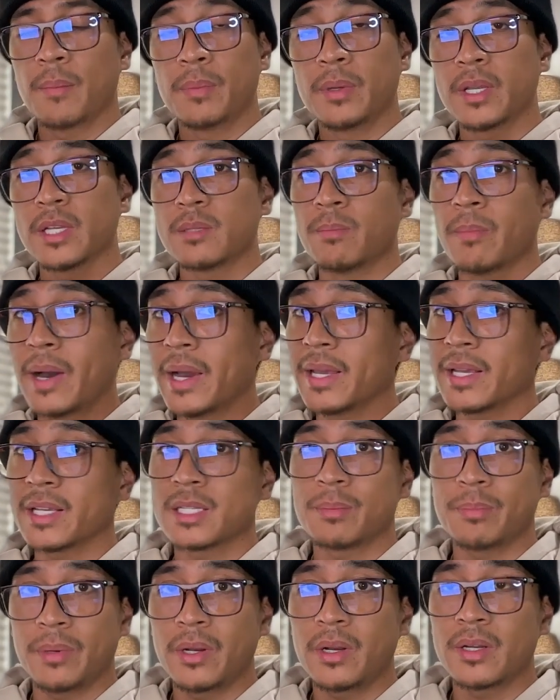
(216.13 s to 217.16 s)
because my
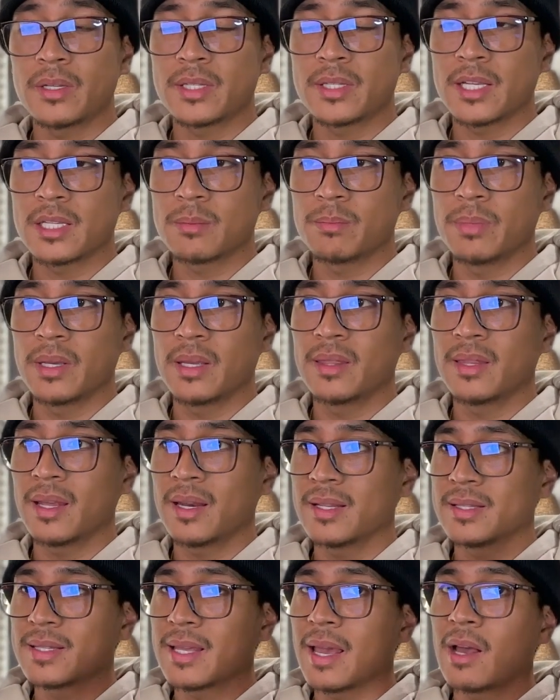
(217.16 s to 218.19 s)
experience has been that
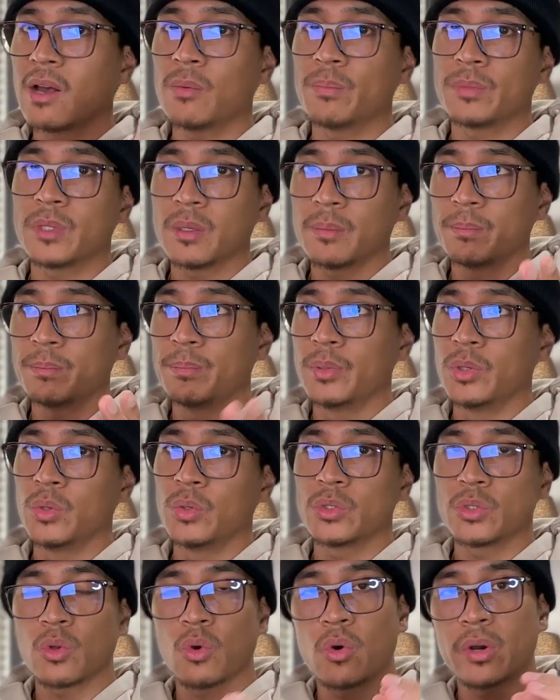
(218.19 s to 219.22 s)
it's helped boost